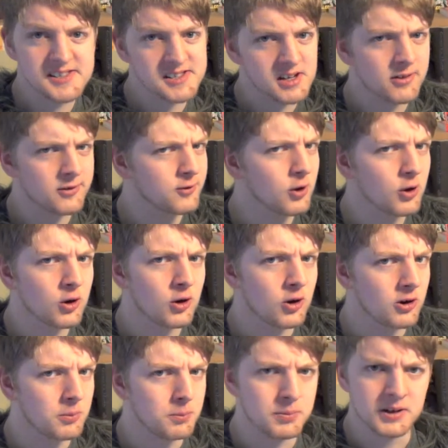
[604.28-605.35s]
isn't a
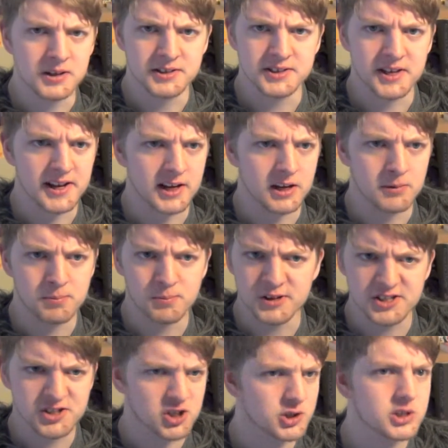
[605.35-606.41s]
flaw per se,
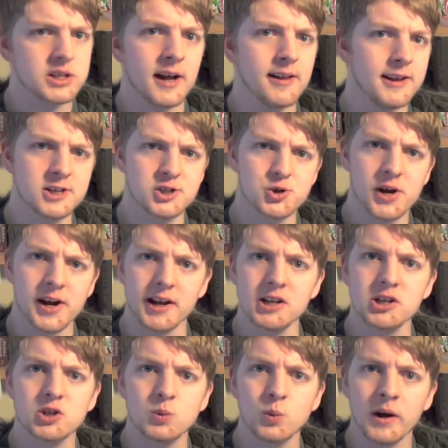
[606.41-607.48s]
it's just slightly
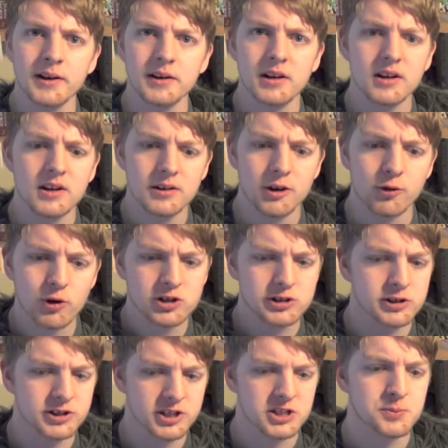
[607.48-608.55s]
strange, when uh, the
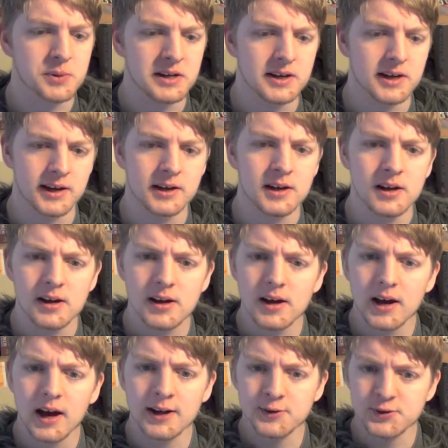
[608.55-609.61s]
Russians are speaking
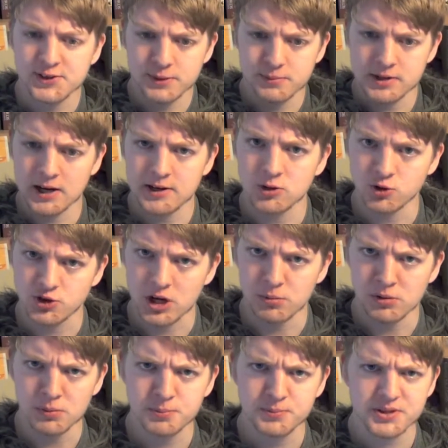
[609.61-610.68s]
and the subtitles
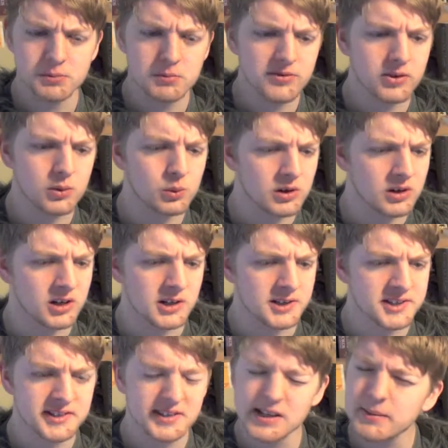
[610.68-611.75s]
come up, some of the
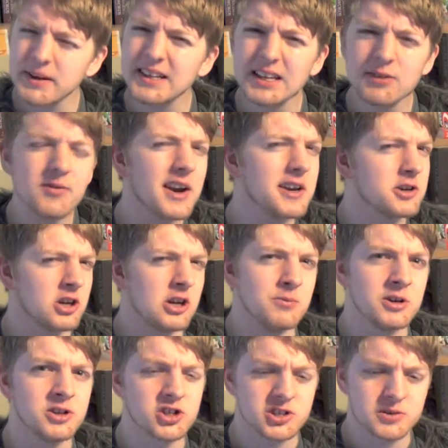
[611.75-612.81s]
words, seemingly
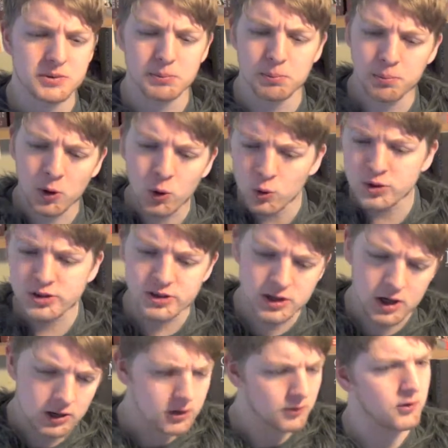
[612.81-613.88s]
random, are just bold and
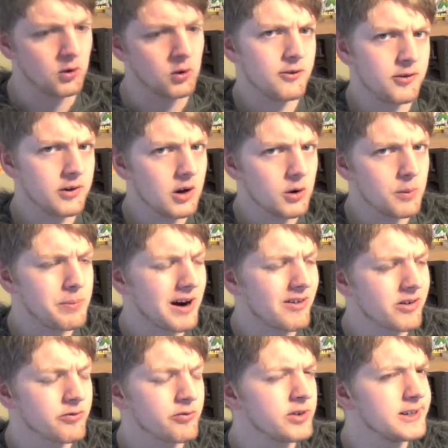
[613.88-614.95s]
colourful, for no
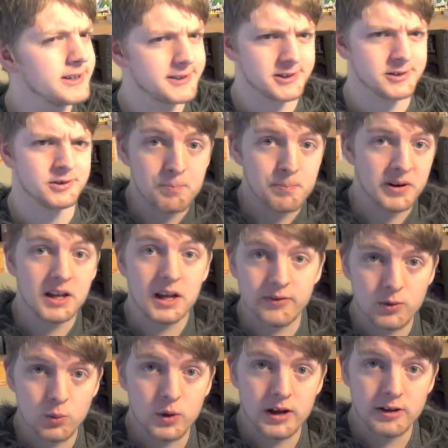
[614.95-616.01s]
apparent reason. But
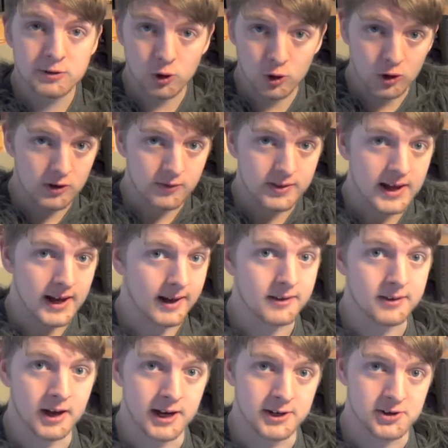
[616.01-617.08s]
even with all of
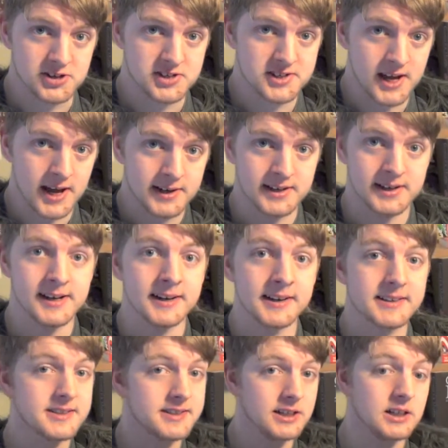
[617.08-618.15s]
that that I just said, it
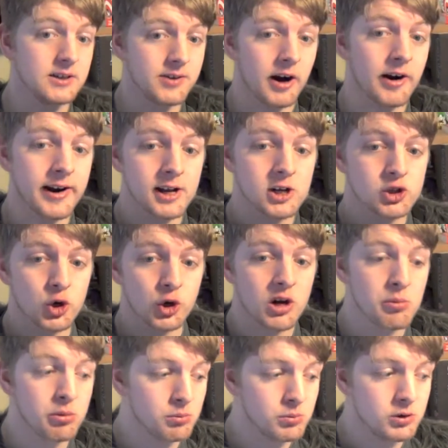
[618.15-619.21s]
is still a very
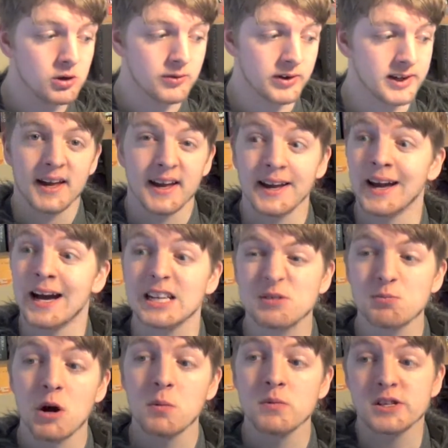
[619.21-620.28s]
enjoyable movie. It
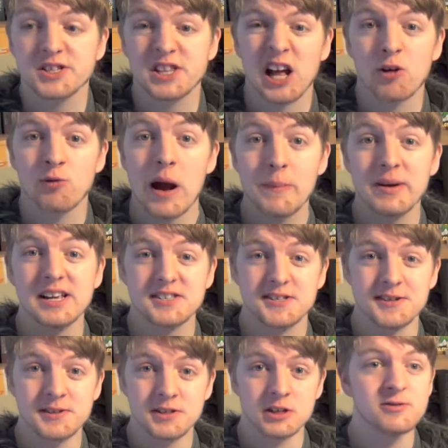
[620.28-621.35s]
has moments that are
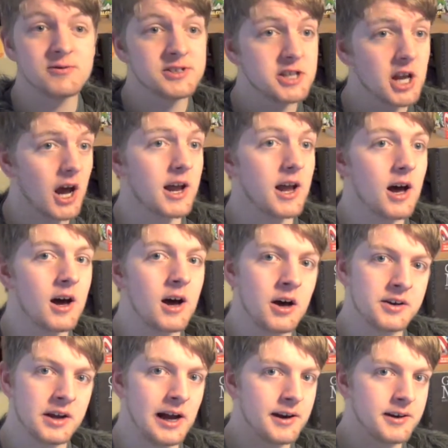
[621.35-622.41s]
reminiscent of Die
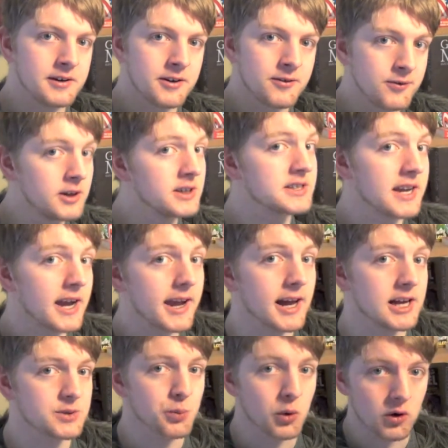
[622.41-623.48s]
Hard and the first
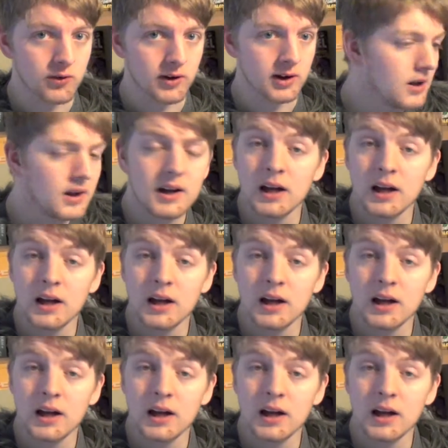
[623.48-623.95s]
Kick-Ass movie.